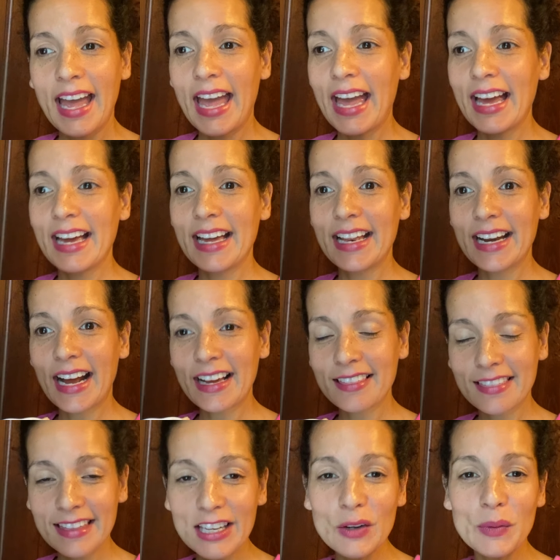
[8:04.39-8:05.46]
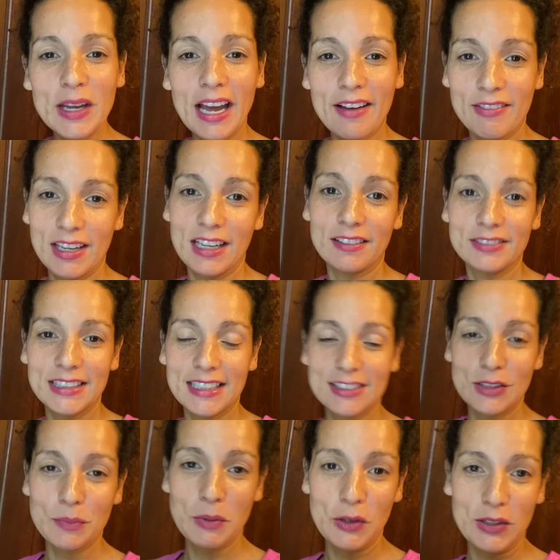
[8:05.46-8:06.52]
And I think we have enough
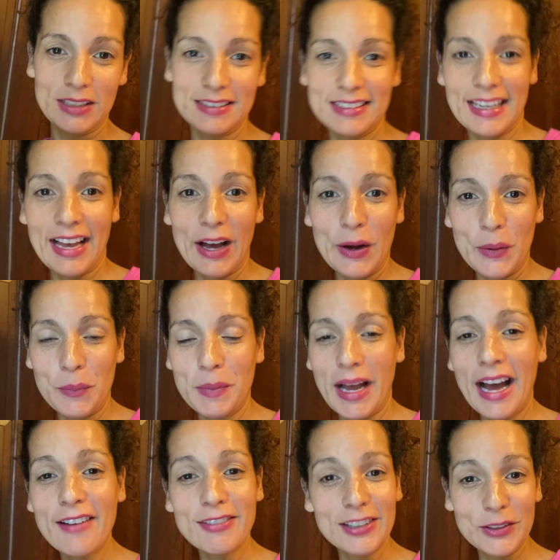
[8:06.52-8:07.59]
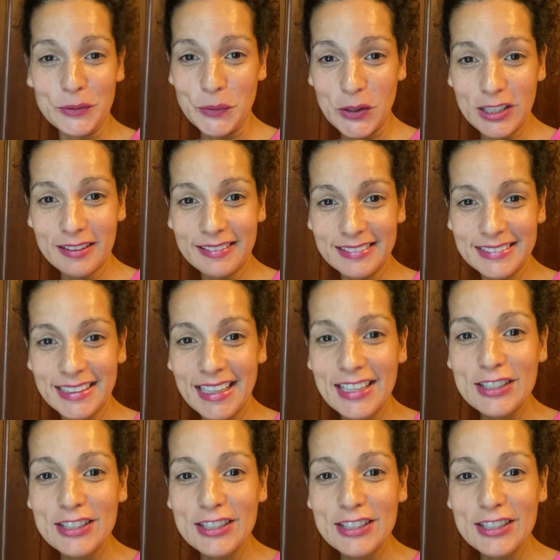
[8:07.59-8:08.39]
testimonies to help half of the world.